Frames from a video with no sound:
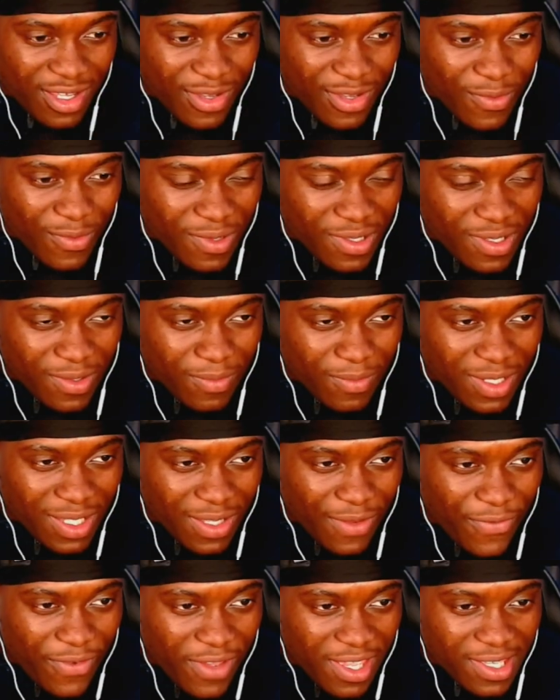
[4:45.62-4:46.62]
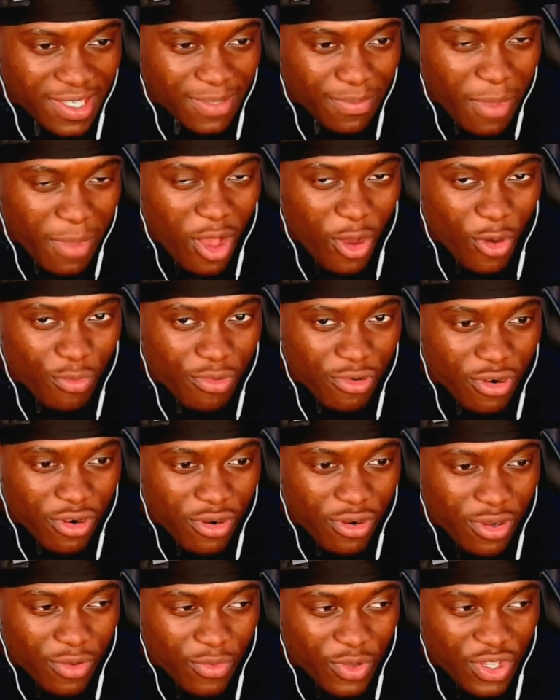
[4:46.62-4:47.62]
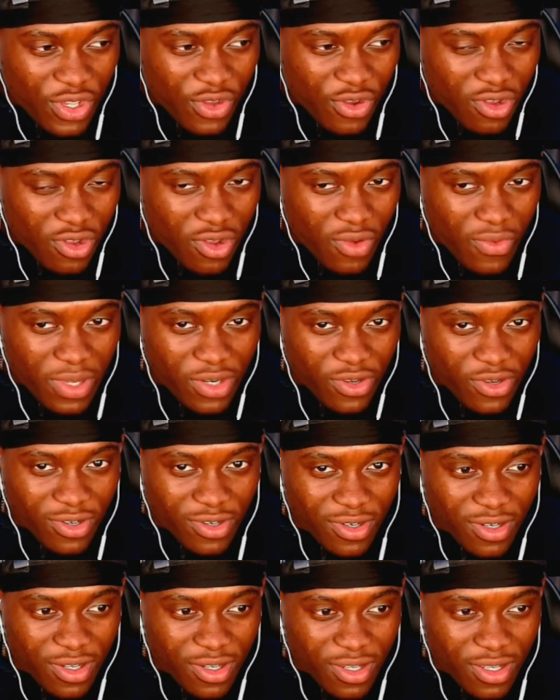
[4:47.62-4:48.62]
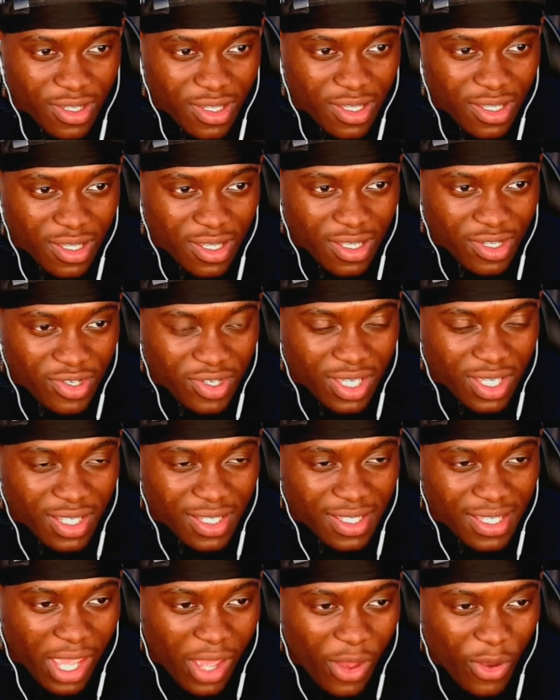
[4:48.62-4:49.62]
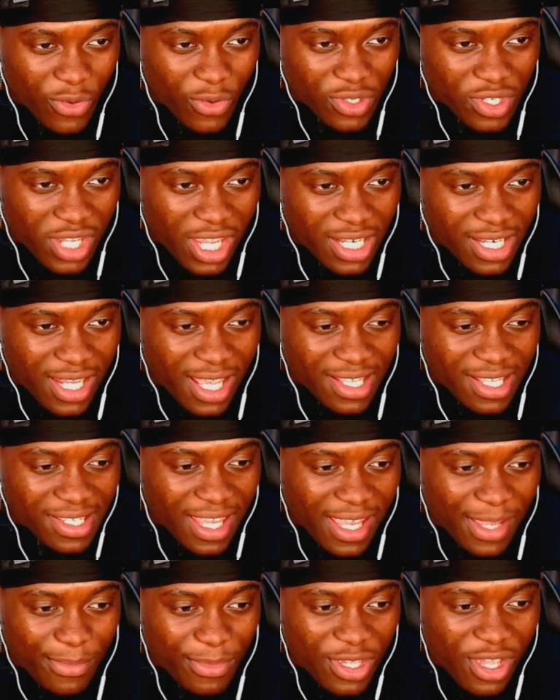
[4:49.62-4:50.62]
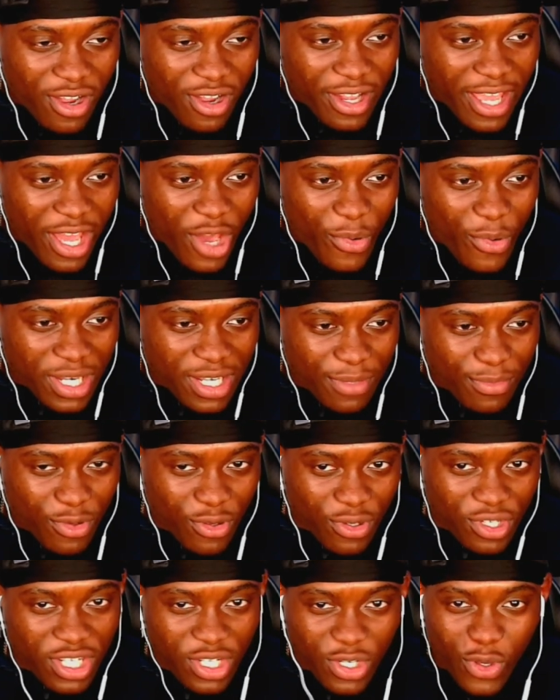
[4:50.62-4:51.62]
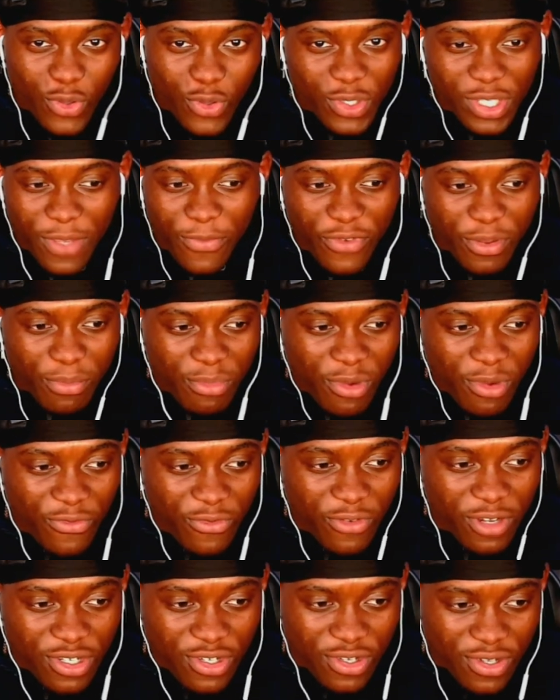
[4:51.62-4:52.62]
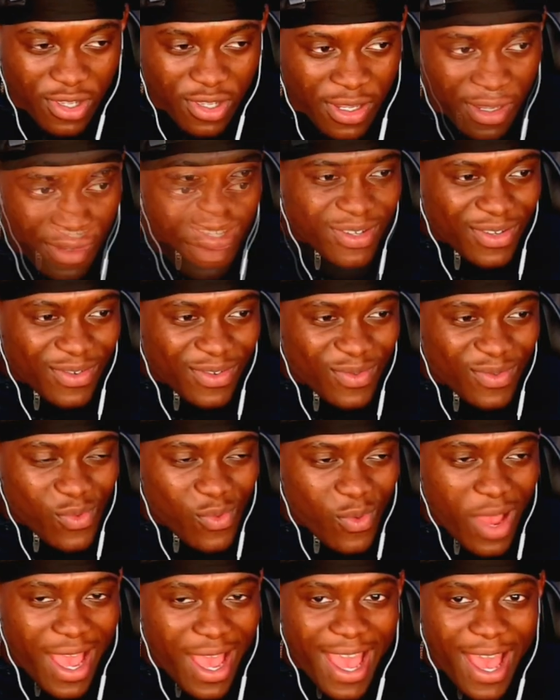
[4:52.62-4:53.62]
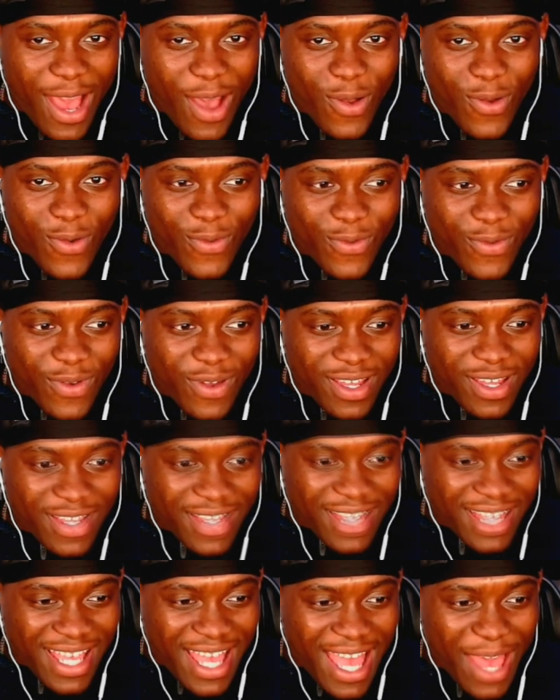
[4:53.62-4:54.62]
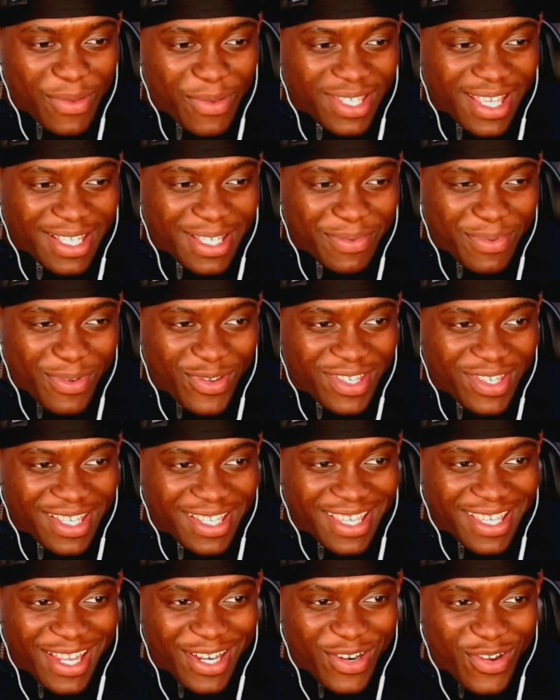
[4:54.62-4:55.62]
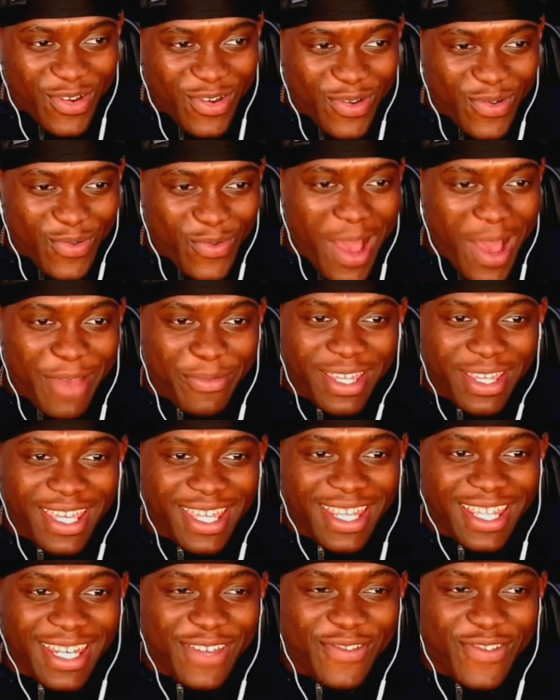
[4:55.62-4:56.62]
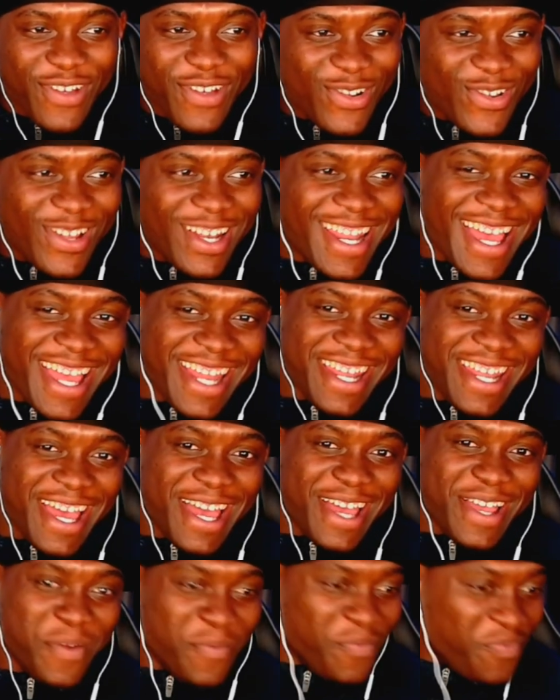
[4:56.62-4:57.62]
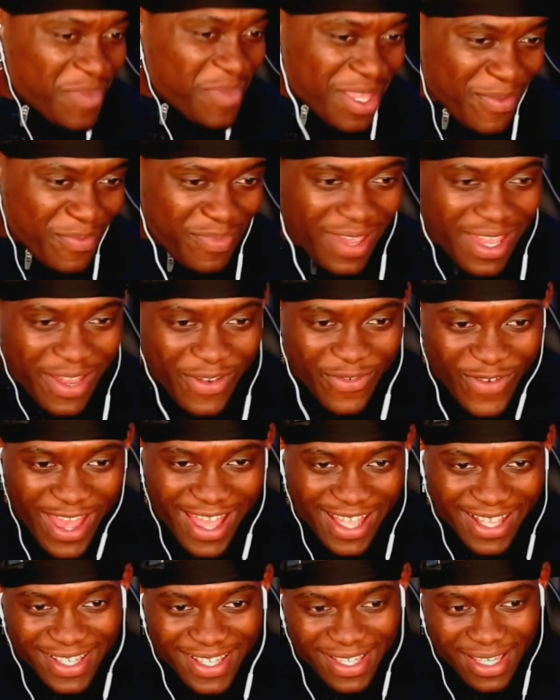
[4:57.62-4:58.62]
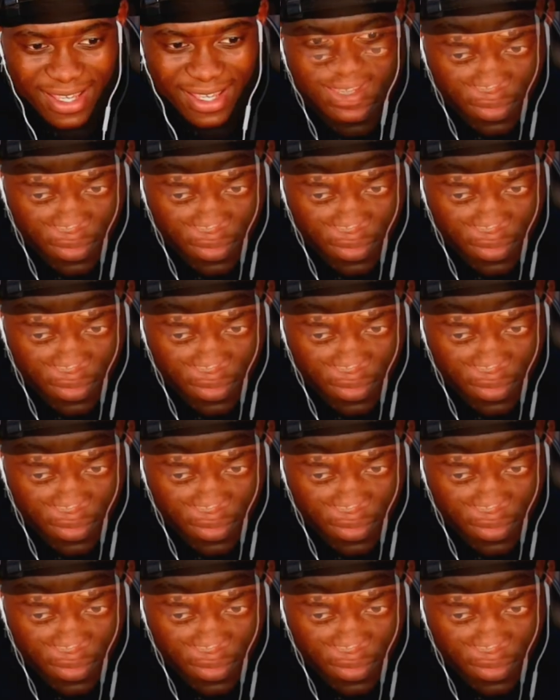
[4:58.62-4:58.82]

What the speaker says: What's up with the fake smile, bro? What you got going on? She can tell. She ain't that same young girl anymore. She knows something bothering you. Wow. How was I supposed to say no? Well, I mean, he didn't even look like that. Big facts.